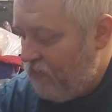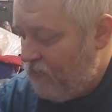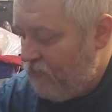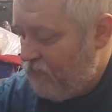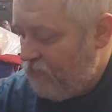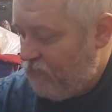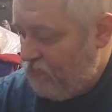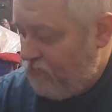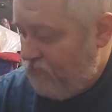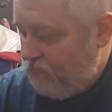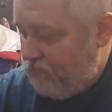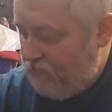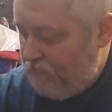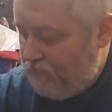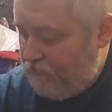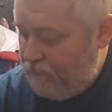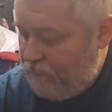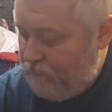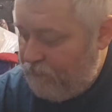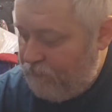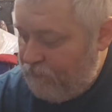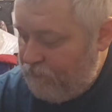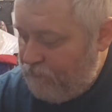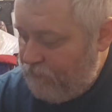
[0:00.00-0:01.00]
in the drawer.
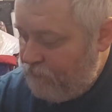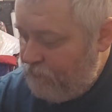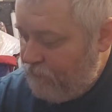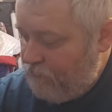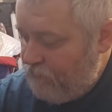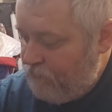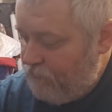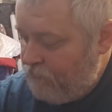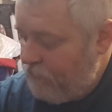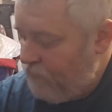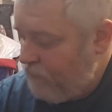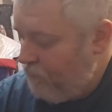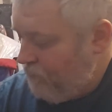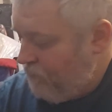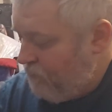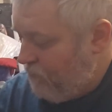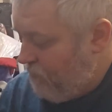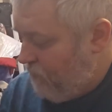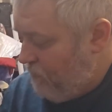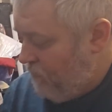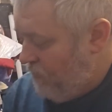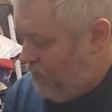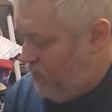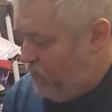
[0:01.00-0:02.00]

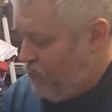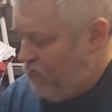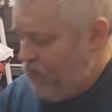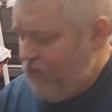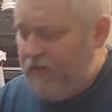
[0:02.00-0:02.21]
I